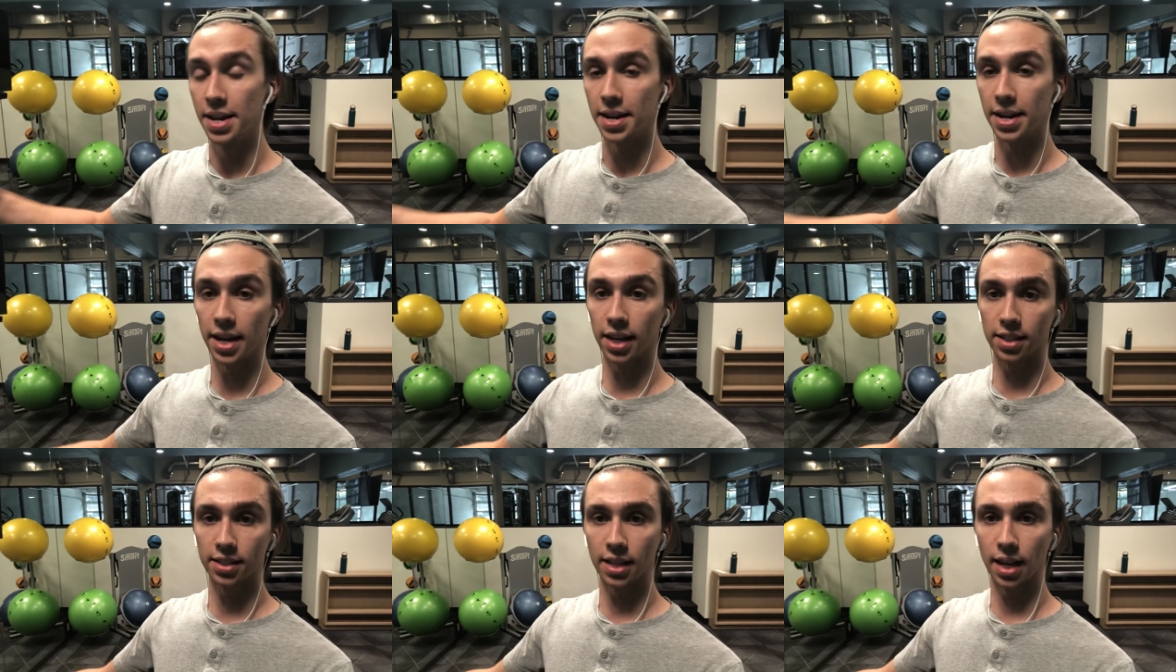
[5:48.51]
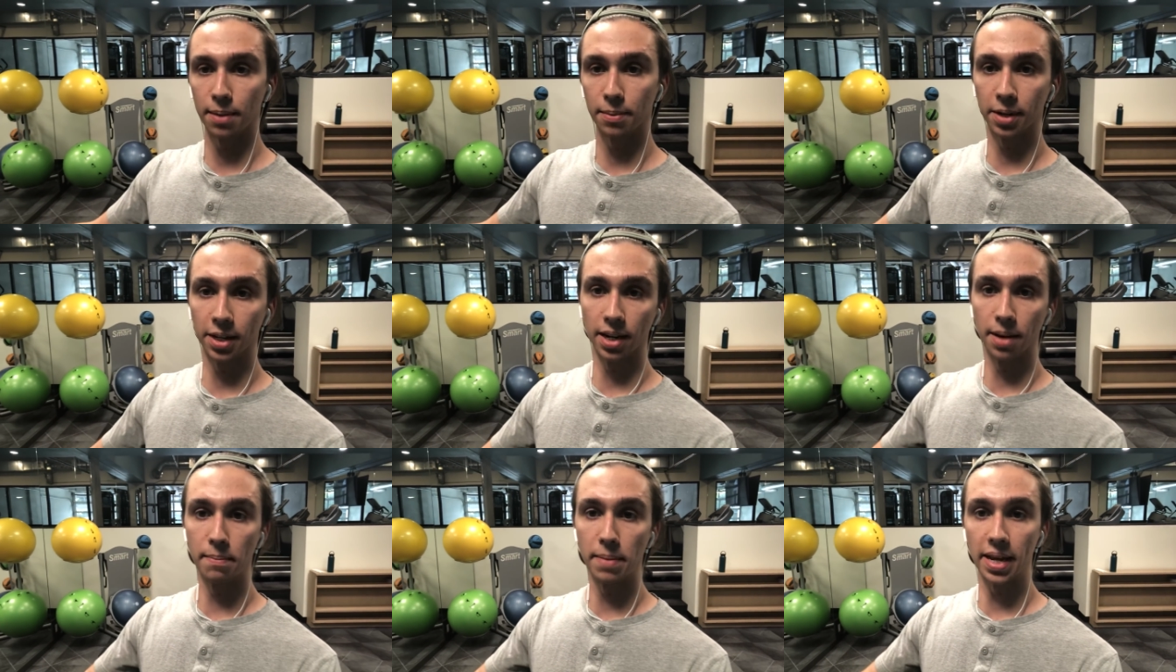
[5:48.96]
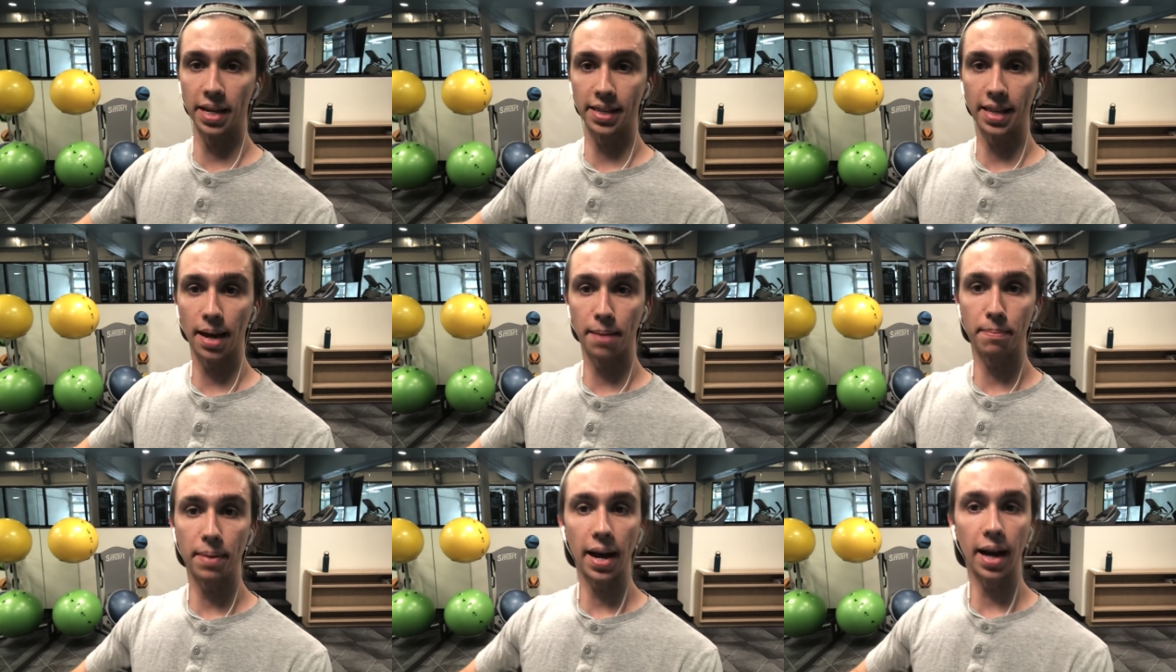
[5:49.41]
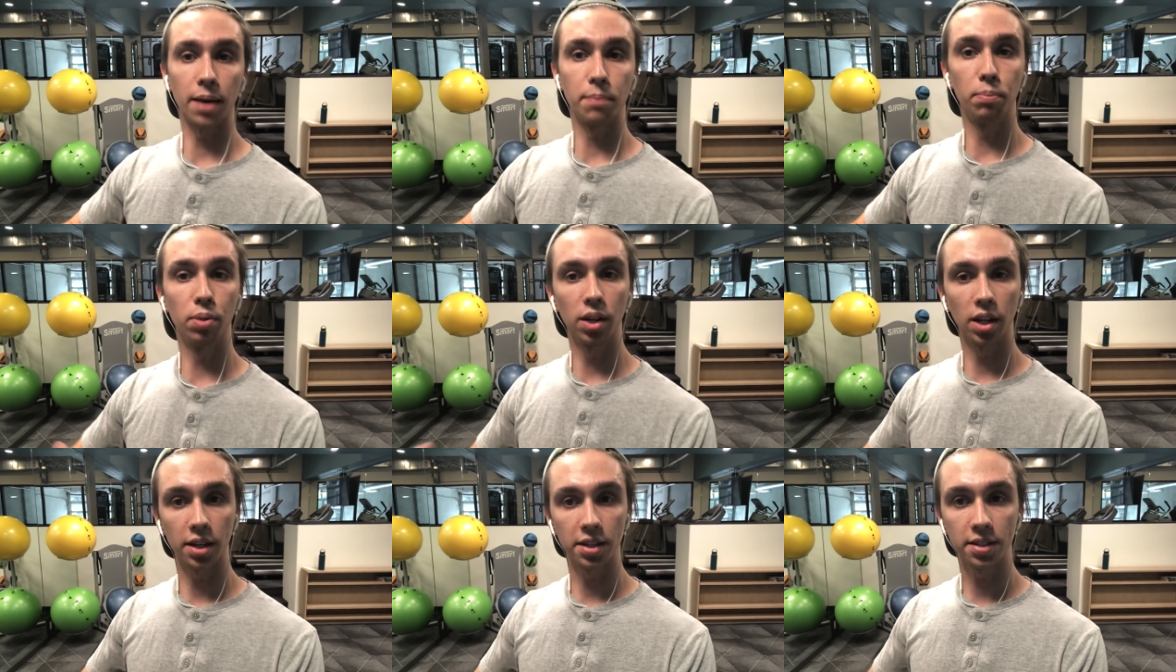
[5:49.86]
Next time I'm gonna make that
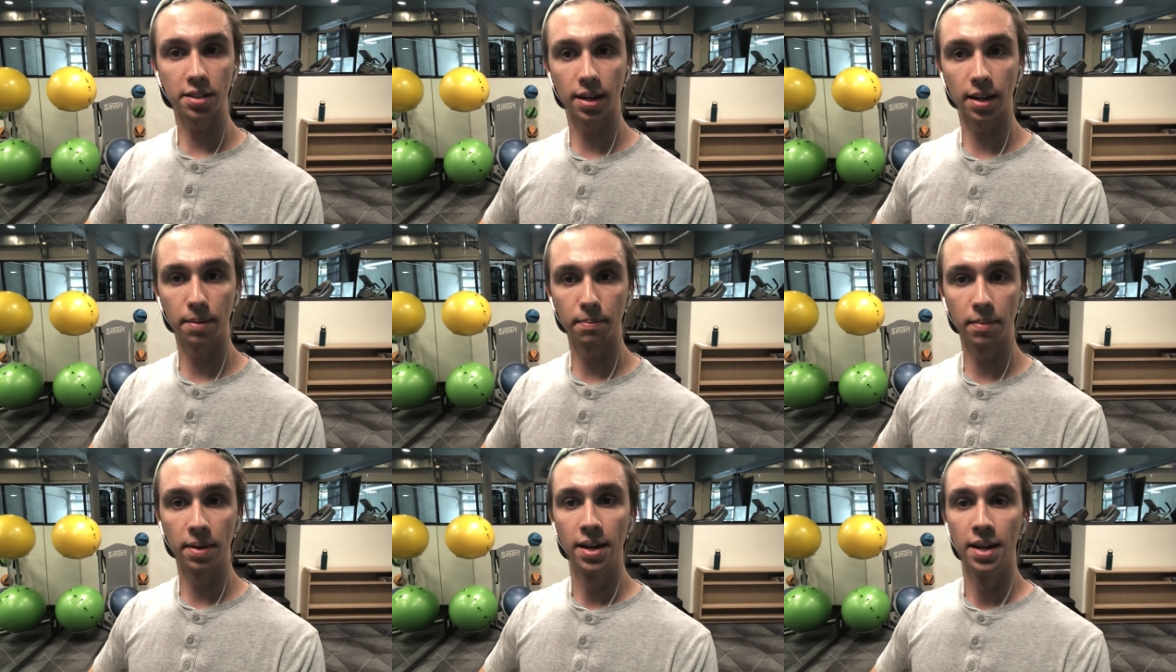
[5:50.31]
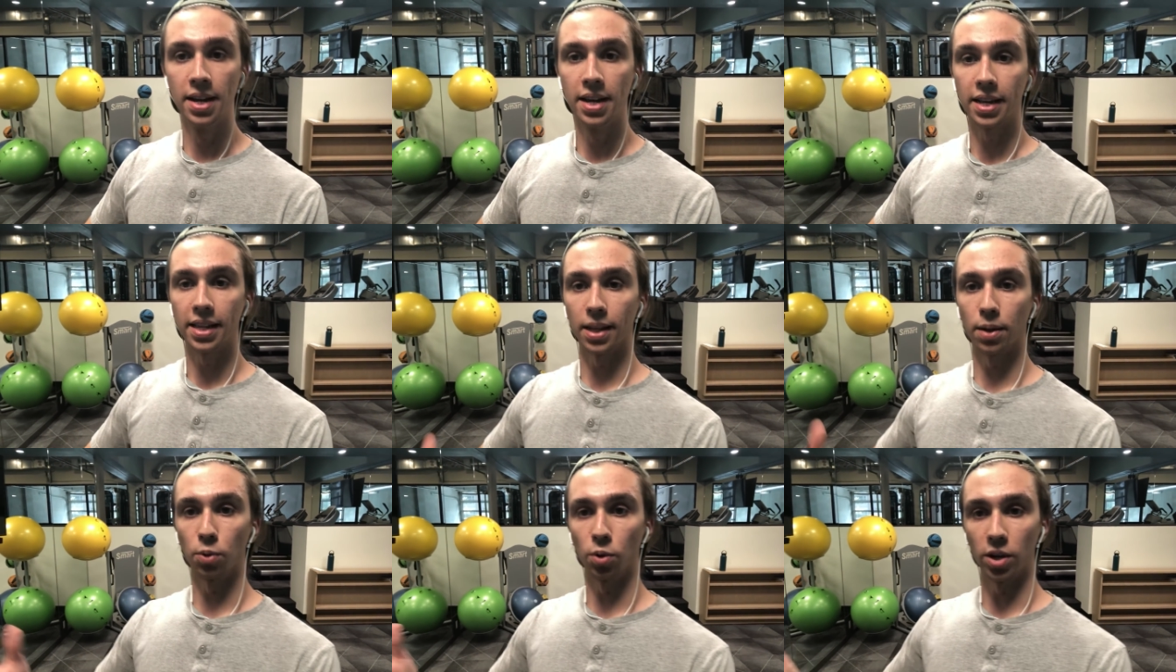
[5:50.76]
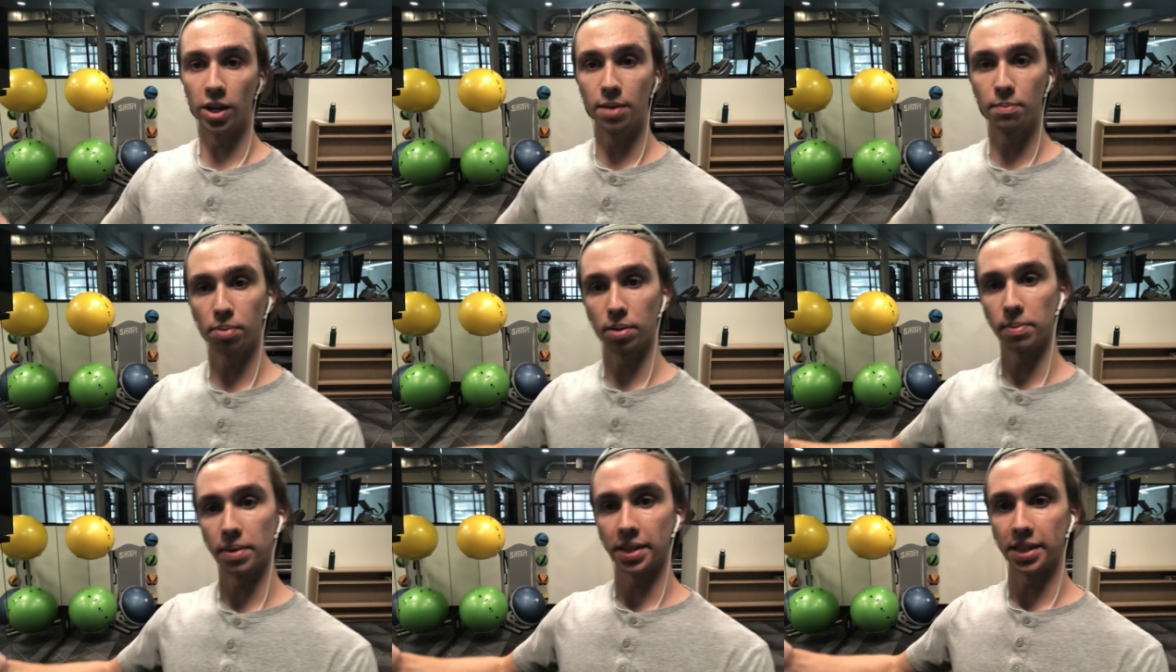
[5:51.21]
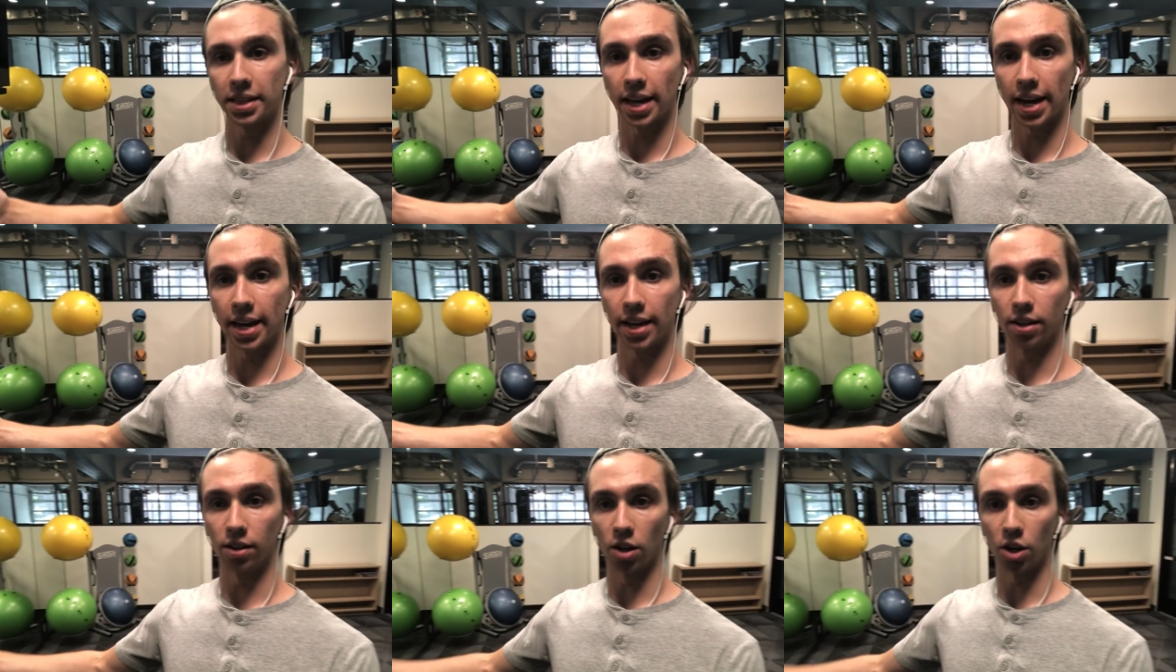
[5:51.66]
back plus some, and then we'll implement
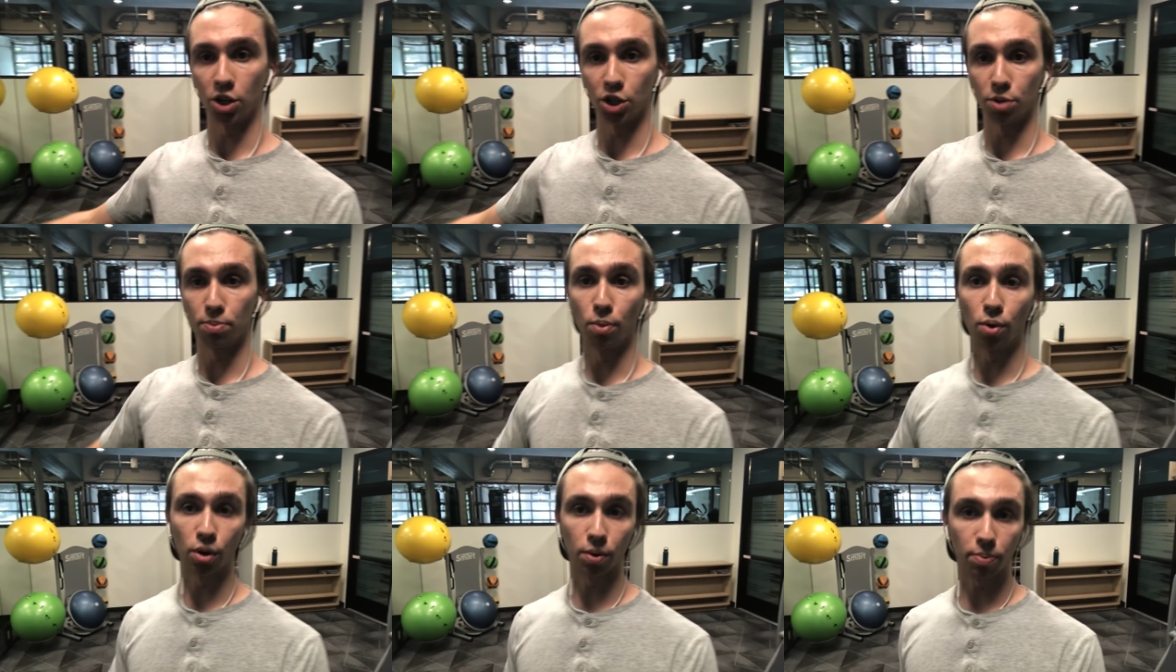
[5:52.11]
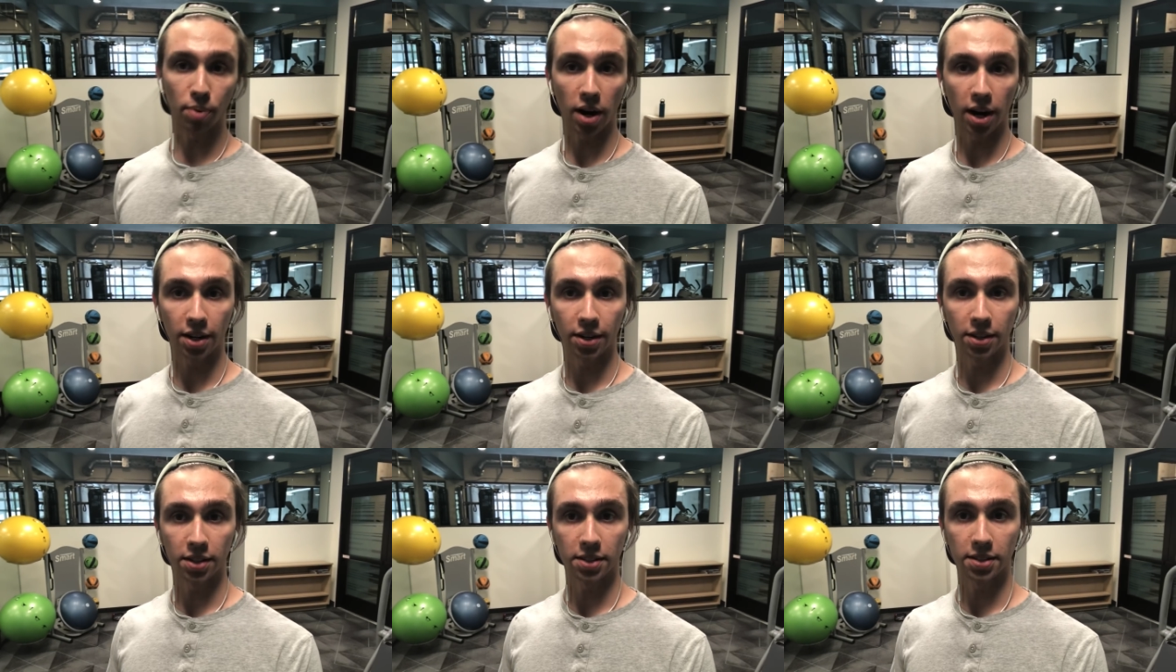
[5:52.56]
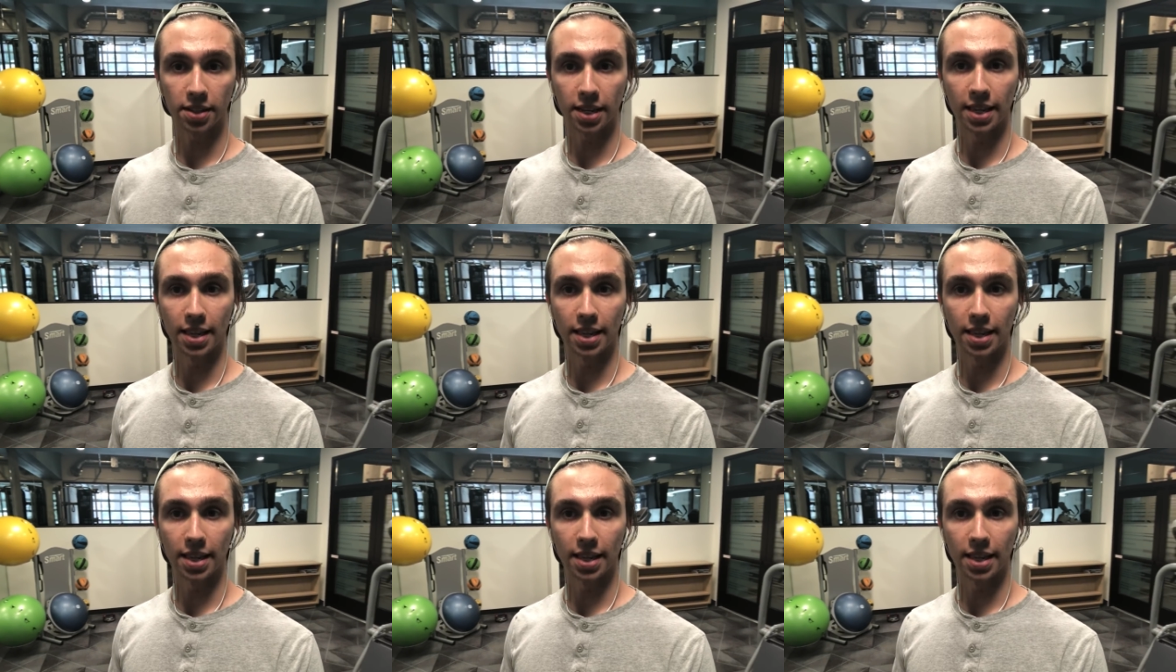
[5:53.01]
that and launch more products.